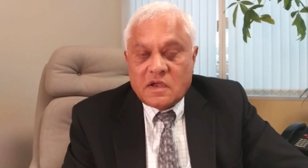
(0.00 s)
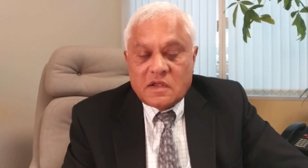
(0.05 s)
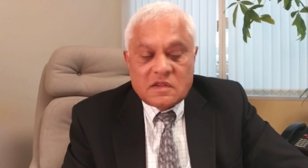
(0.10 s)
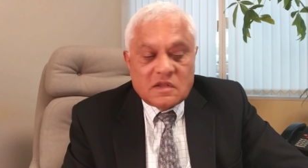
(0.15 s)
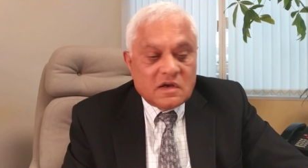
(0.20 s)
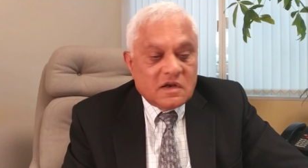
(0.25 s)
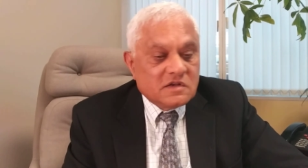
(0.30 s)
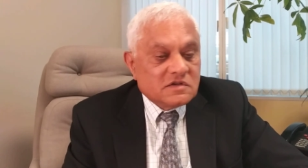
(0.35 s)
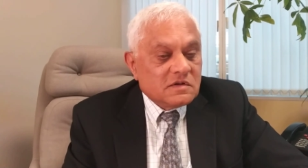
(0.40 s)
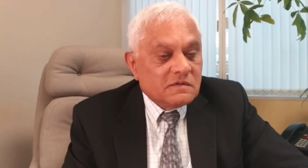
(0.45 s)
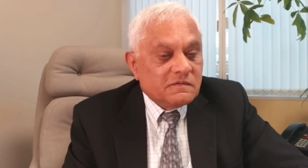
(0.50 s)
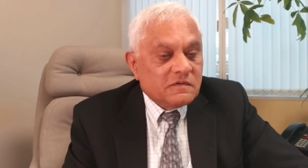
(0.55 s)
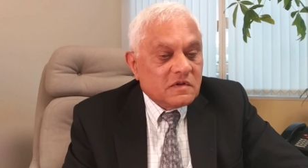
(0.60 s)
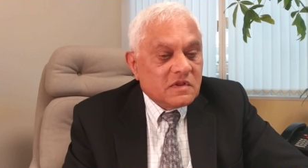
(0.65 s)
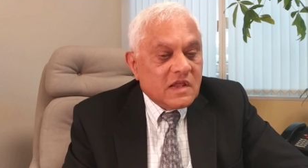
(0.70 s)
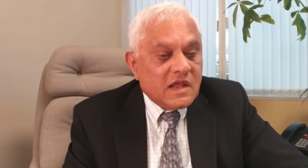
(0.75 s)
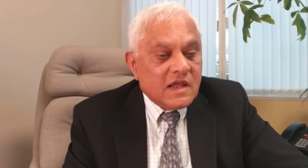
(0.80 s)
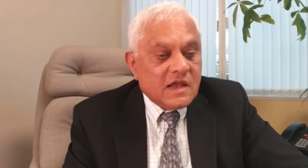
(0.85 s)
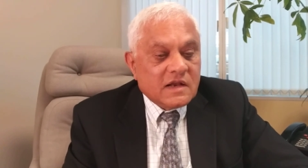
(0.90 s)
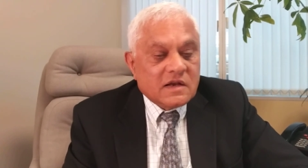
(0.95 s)
And the reason for
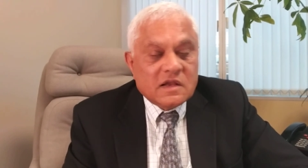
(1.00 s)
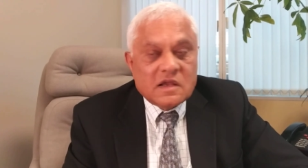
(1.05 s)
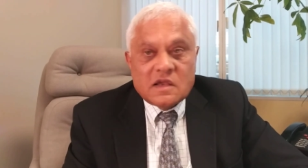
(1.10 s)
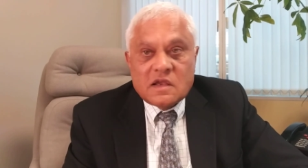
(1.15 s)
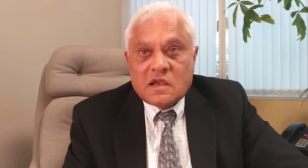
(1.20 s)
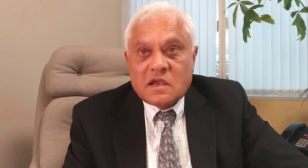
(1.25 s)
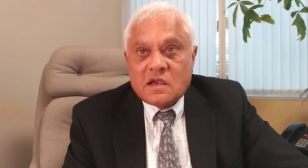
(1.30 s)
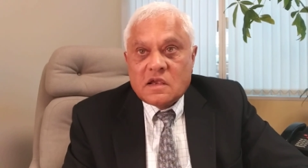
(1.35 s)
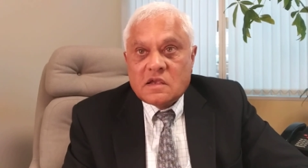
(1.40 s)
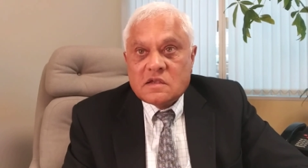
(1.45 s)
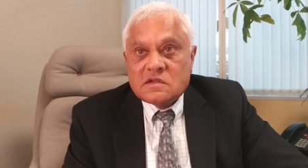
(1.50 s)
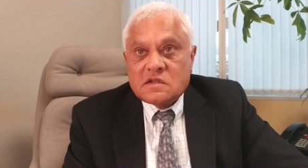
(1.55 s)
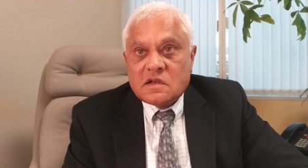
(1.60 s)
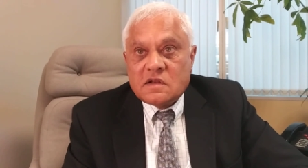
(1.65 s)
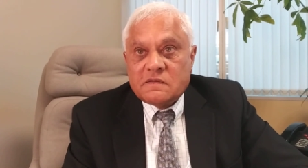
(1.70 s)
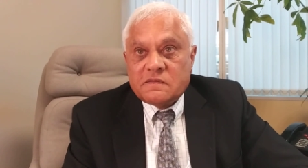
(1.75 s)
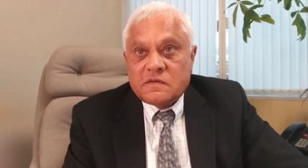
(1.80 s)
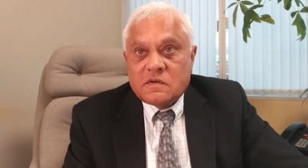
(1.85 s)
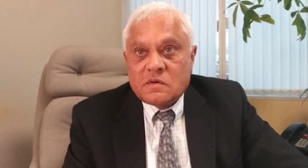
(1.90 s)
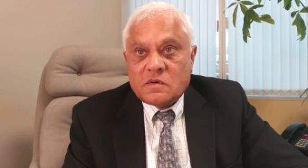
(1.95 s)
that is that
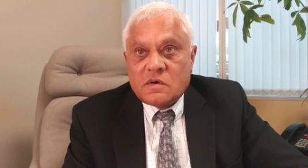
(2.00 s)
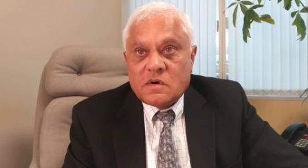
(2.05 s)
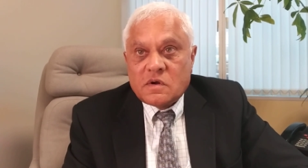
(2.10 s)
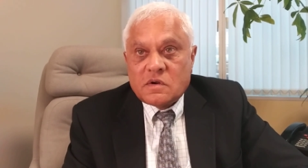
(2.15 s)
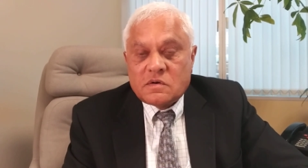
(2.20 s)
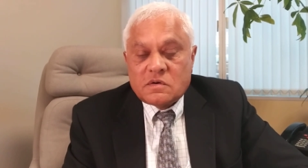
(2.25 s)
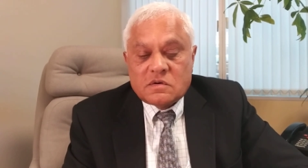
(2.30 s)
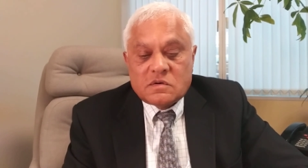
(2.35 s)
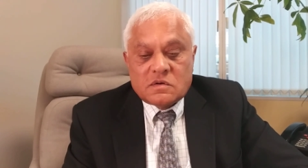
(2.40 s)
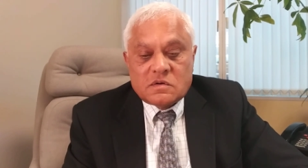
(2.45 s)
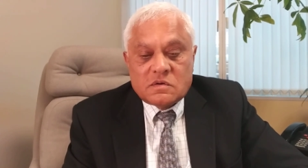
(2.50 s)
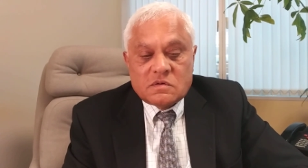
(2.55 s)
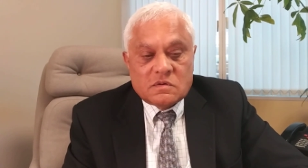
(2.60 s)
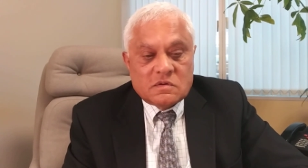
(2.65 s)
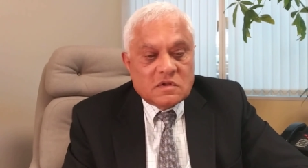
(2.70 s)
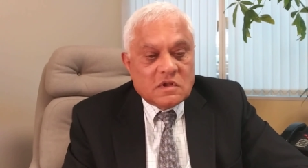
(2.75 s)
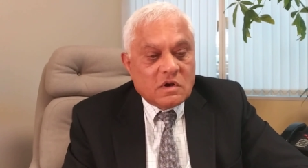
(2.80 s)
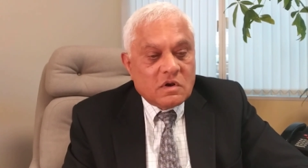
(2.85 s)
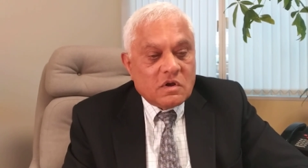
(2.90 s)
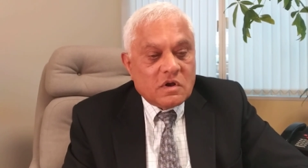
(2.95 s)
if you've gone to
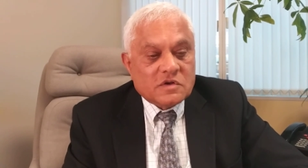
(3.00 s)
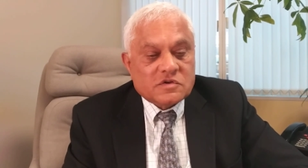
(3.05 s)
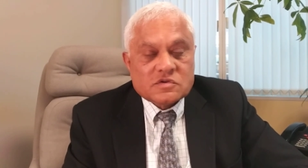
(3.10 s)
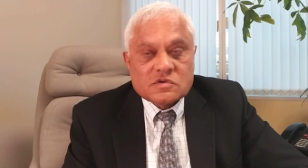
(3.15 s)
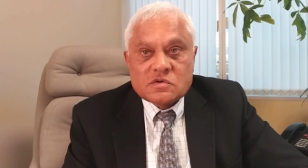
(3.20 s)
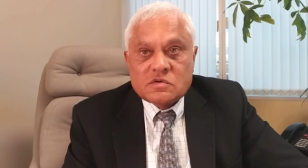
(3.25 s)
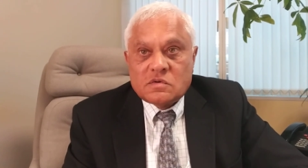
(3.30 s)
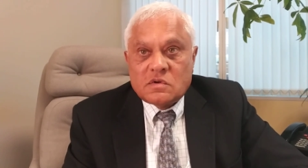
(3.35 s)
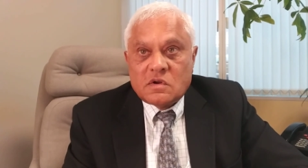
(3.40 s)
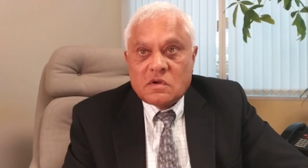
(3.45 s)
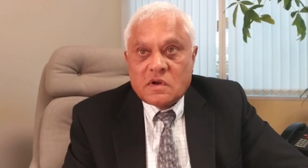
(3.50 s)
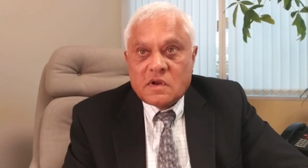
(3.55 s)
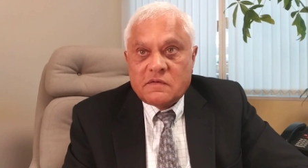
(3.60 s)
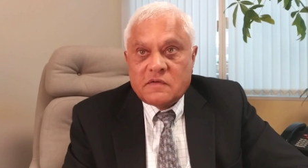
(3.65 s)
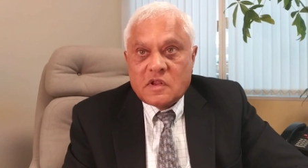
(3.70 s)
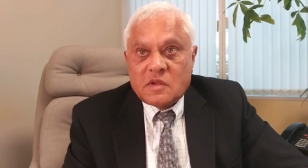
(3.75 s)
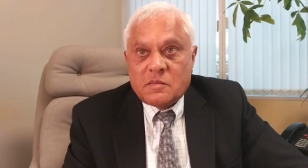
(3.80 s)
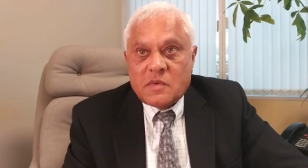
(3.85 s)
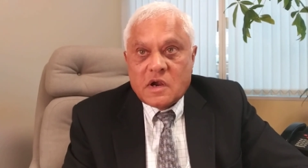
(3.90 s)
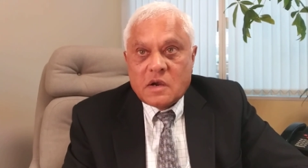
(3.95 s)
the law school or
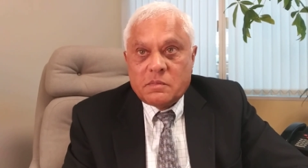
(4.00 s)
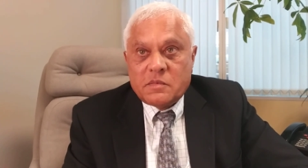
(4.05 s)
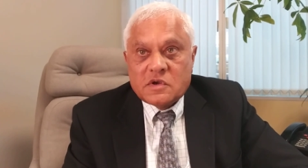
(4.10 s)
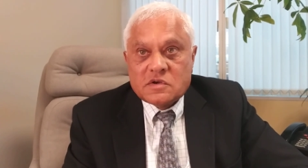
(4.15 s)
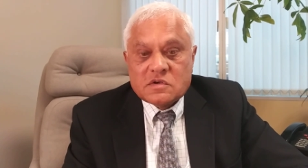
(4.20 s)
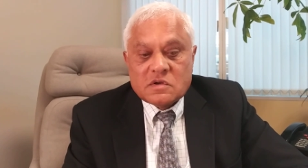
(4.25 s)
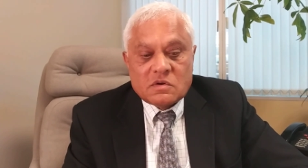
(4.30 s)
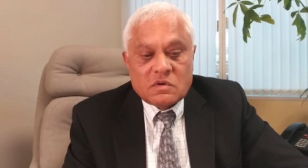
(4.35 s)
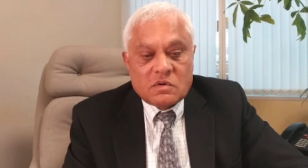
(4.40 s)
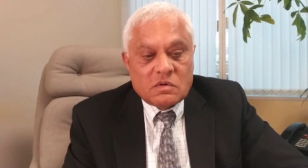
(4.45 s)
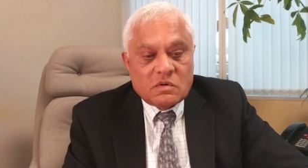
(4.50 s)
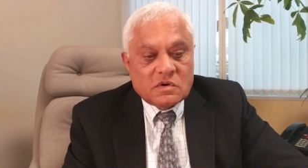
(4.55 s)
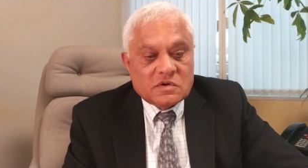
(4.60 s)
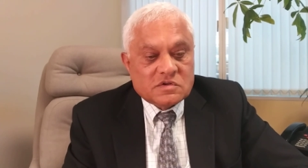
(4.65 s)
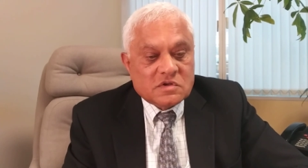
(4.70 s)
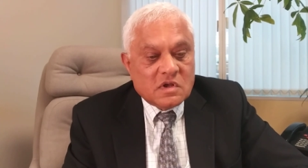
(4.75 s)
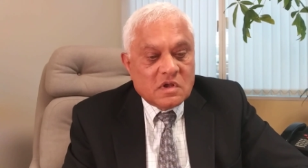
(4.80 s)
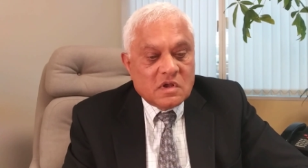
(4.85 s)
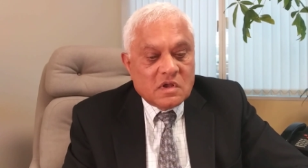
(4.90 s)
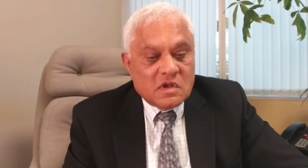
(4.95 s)
even the bar admission
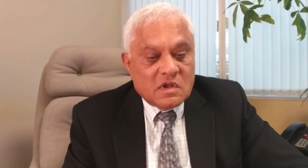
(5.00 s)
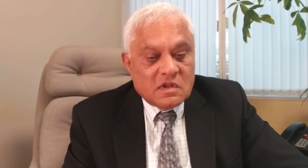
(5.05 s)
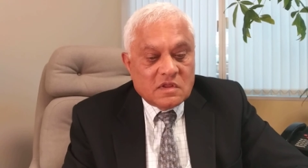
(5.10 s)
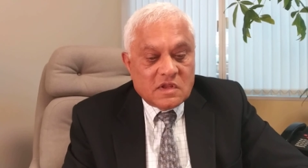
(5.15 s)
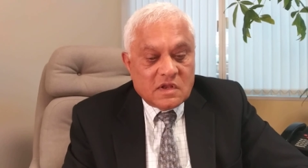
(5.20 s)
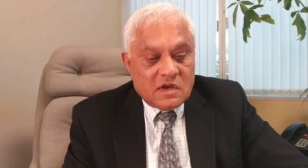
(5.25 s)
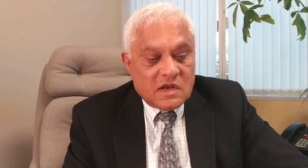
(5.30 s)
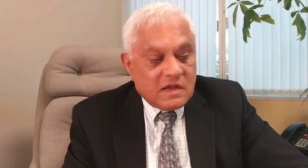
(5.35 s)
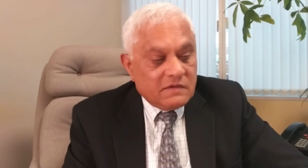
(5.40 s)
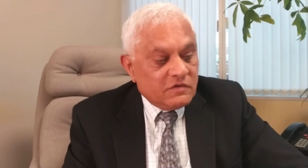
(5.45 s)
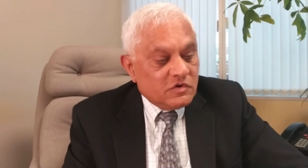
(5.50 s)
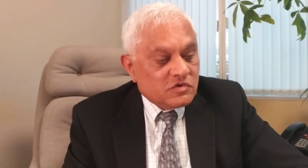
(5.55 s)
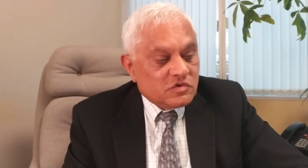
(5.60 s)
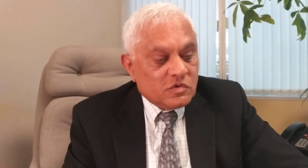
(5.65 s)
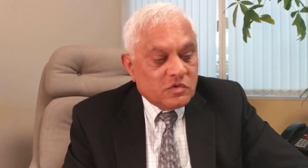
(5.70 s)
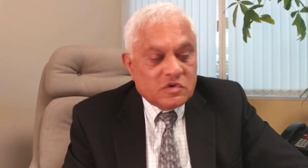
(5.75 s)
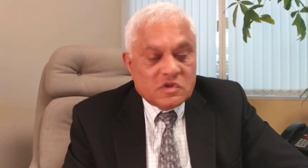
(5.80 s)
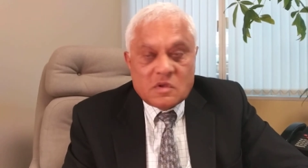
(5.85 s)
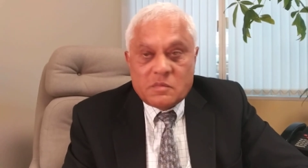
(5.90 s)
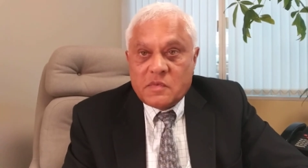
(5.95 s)
course, they never
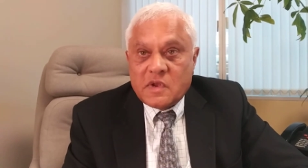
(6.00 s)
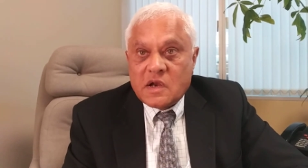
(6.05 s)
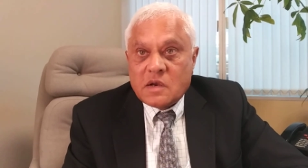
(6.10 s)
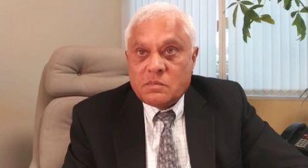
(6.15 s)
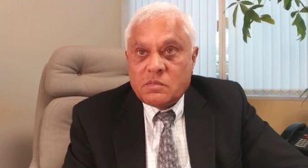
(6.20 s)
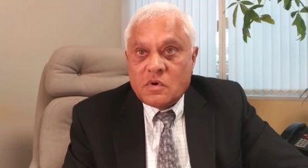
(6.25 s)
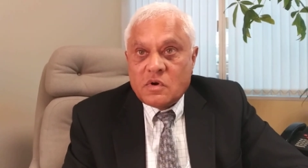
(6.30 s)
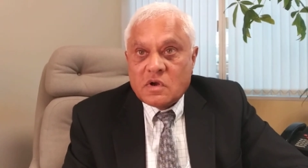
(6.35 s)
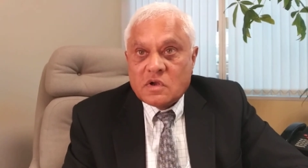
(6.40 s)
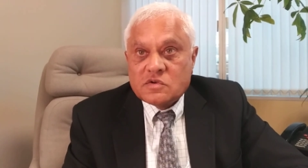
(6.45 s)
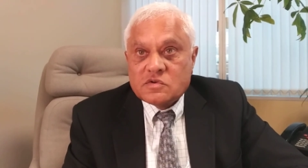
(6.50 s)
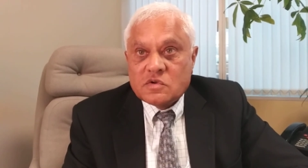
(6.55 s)
show you the minute book.